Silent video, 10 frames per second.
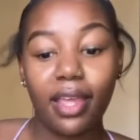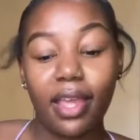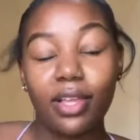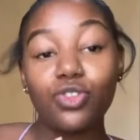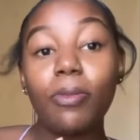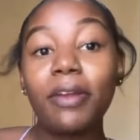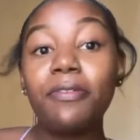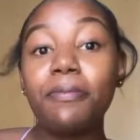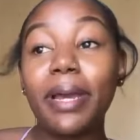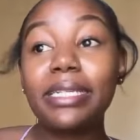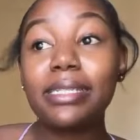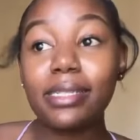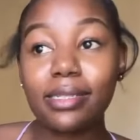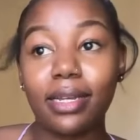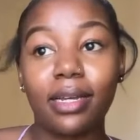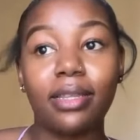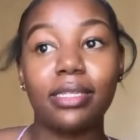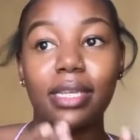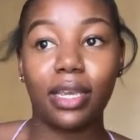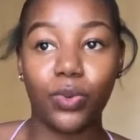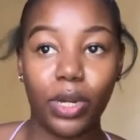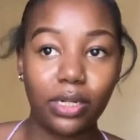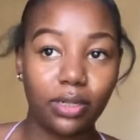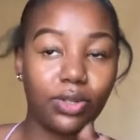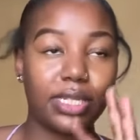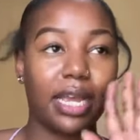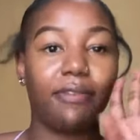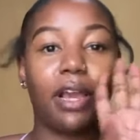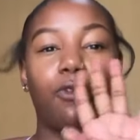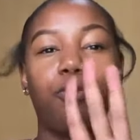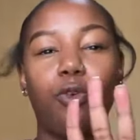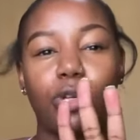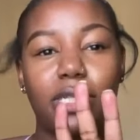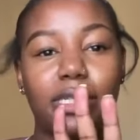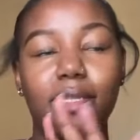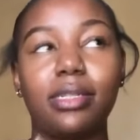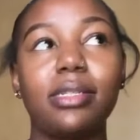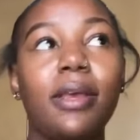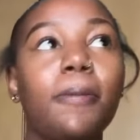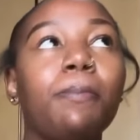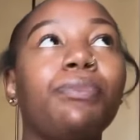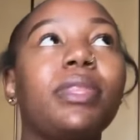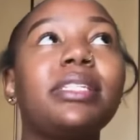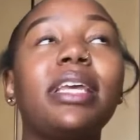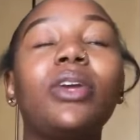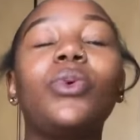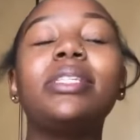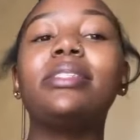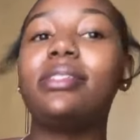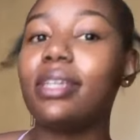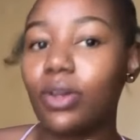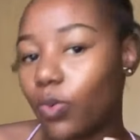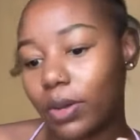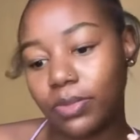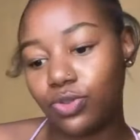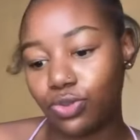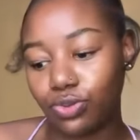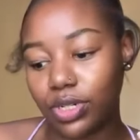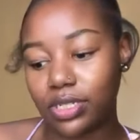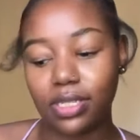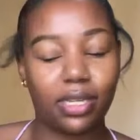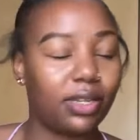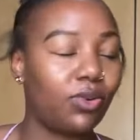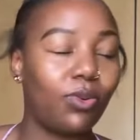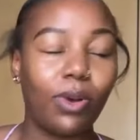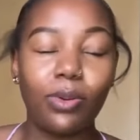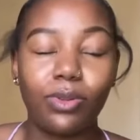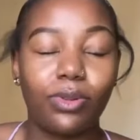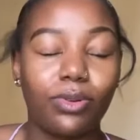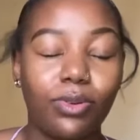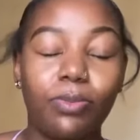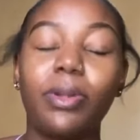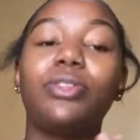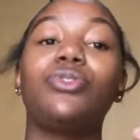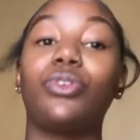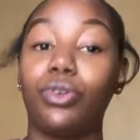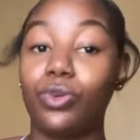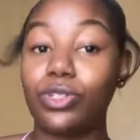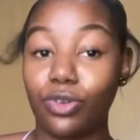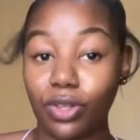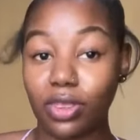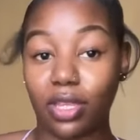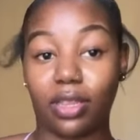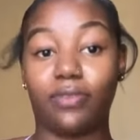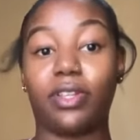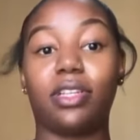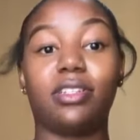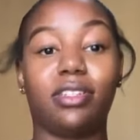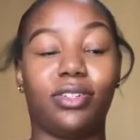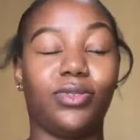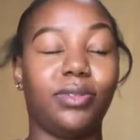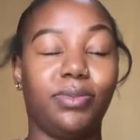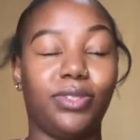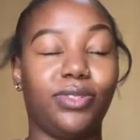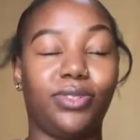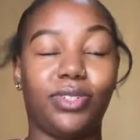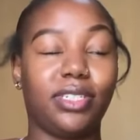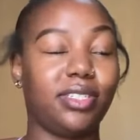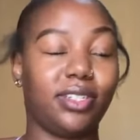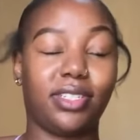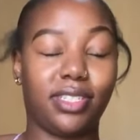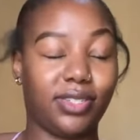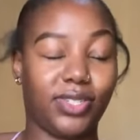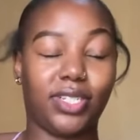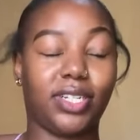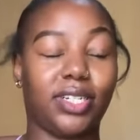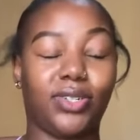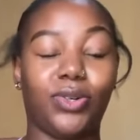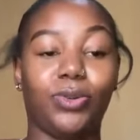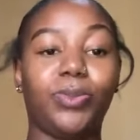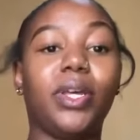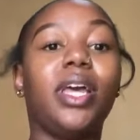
So my sister, the second one, because I have like 4 sisters, the second one didn't want me to do nursing. Why we don't know, but it was a good thing the fact that she didn't want me to do nursing because I was not gonna cope.